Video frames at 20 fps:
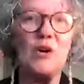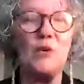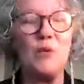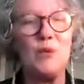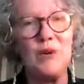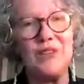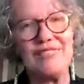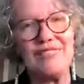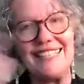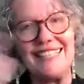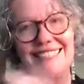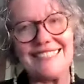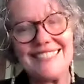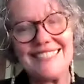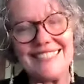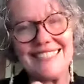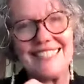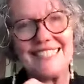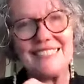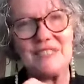when they
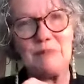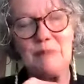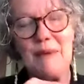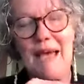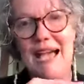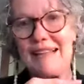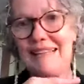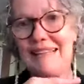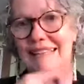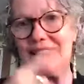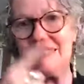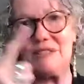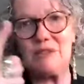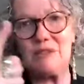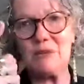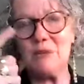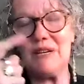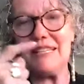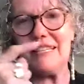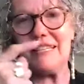did this back in
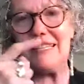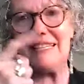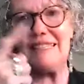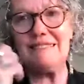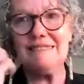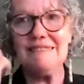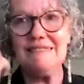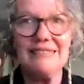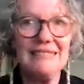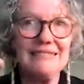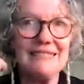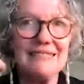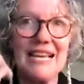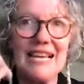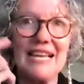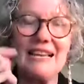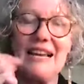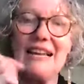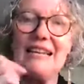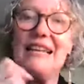
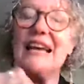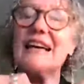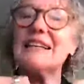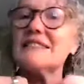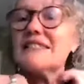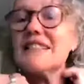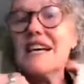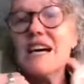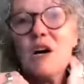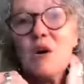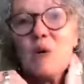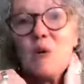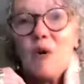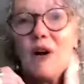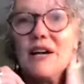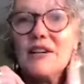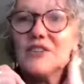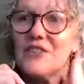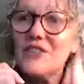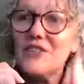2010, I guess,
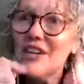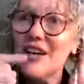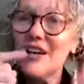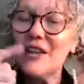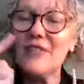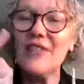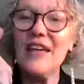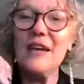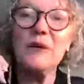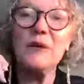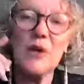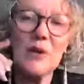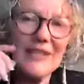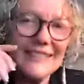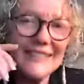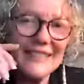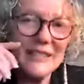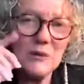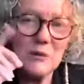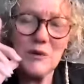was they would only
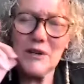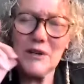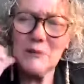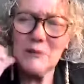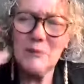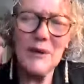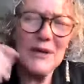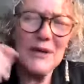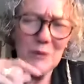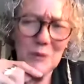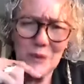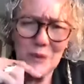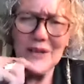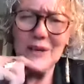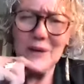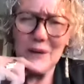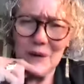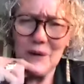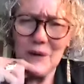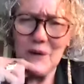need
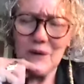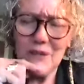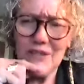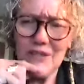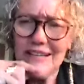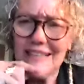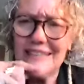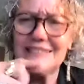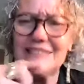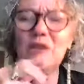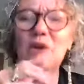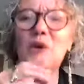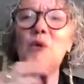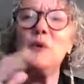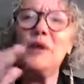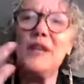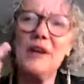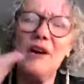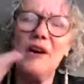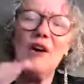1.1 Earth. So
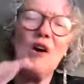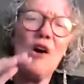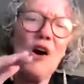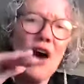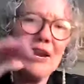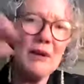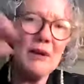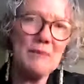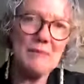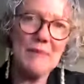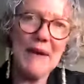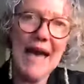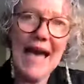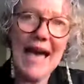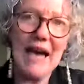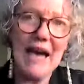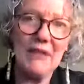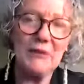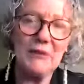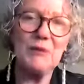we are on a
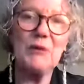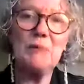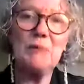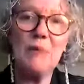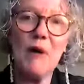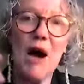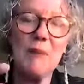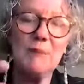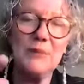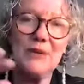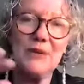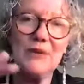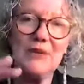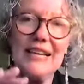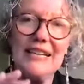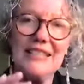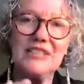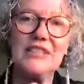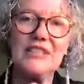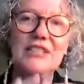path where
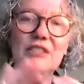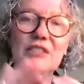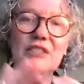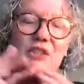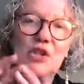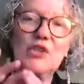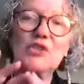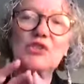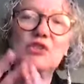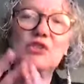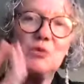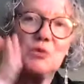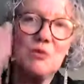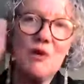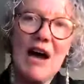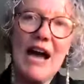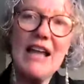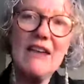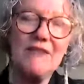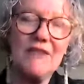population could
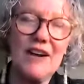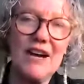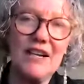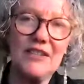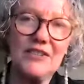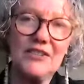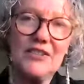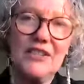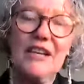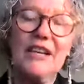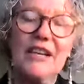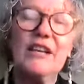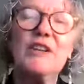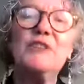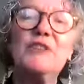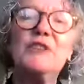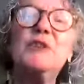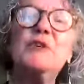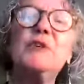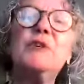drive us
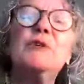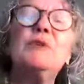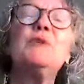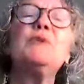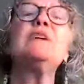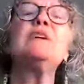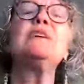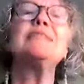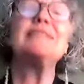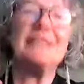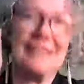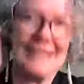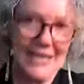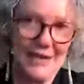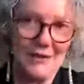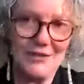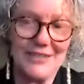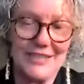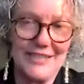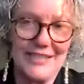to
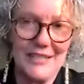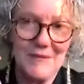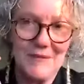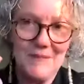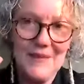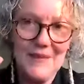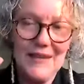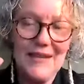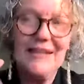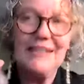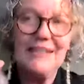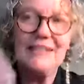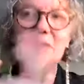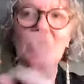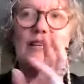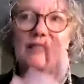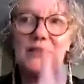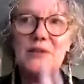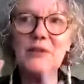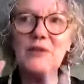scarcity. So
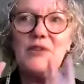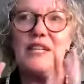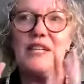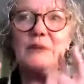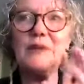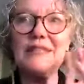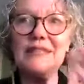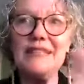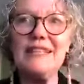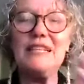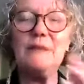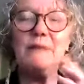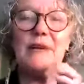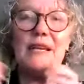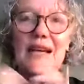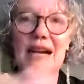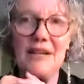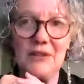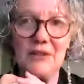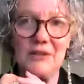I do think we need to
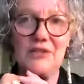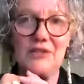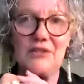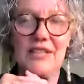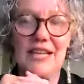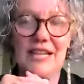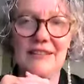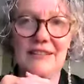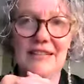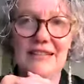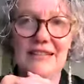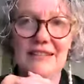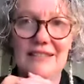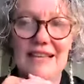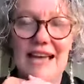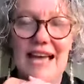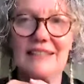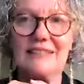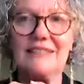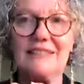be understanding
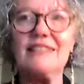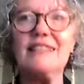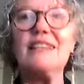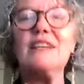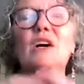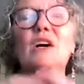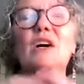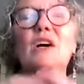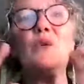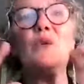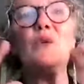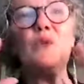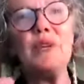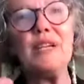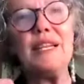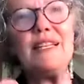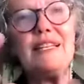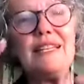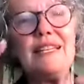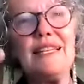that
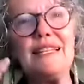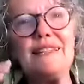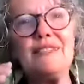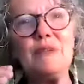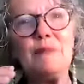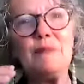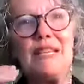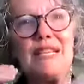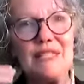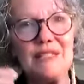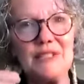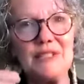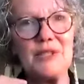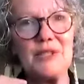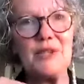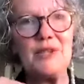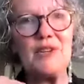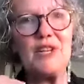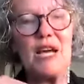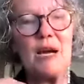we need to be
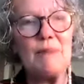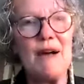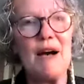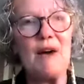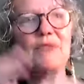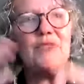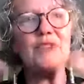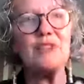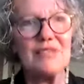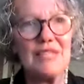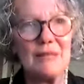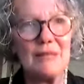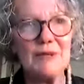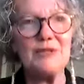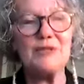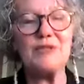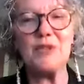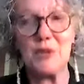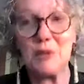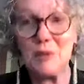concerned about the
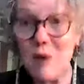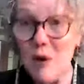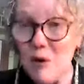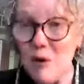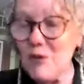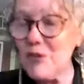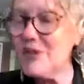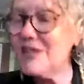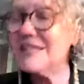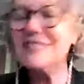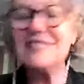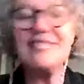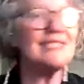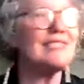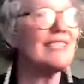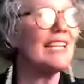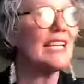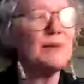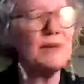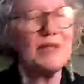limits to growth,
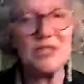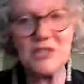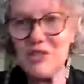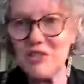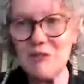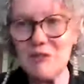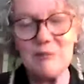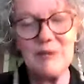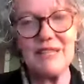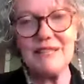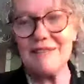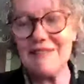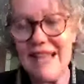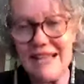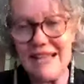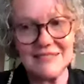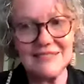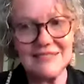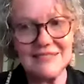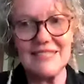just like we should have been
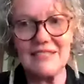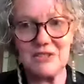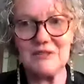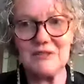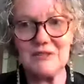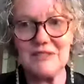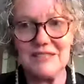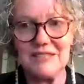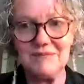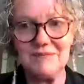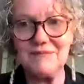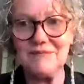last century.